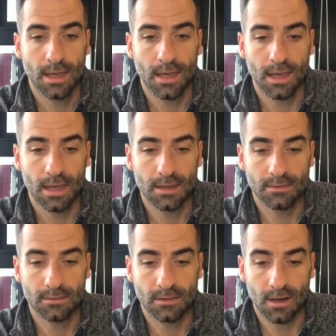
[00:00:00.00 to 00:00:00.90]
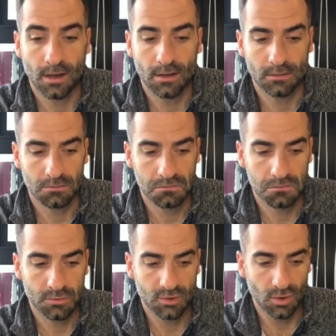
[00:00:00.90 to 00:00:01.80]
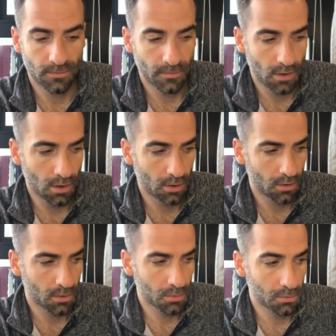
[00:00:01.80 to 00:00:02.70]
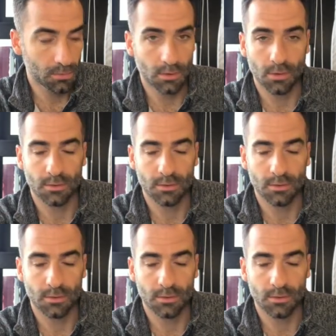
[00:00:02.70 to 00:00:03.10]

and uh, so far, you know,